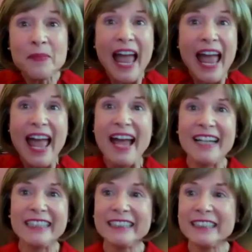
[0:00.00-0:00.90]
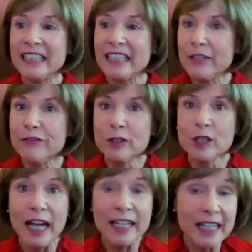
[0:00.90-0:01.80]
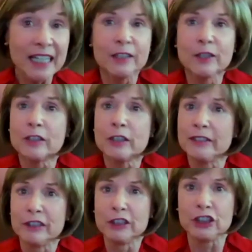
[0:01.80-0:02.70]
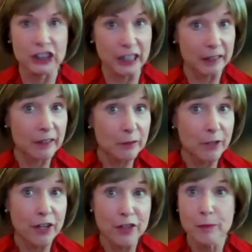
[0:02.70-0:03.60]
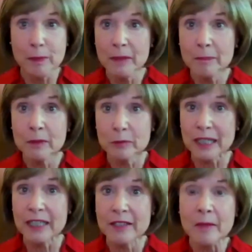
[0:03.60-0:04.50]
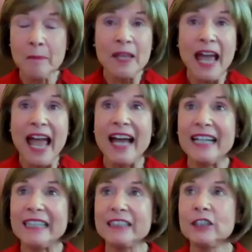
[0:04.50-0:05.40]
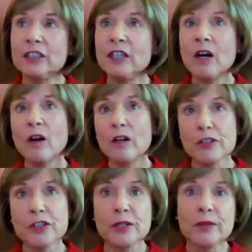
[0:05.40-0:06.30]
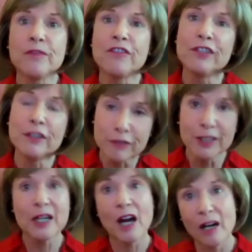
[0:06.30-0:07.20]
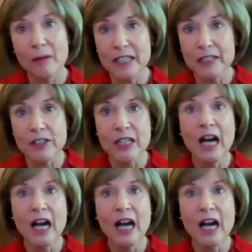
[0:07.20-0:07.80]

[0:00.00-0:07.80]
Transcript: And if you like, you could even share it with other people, right? And also feel free to comment.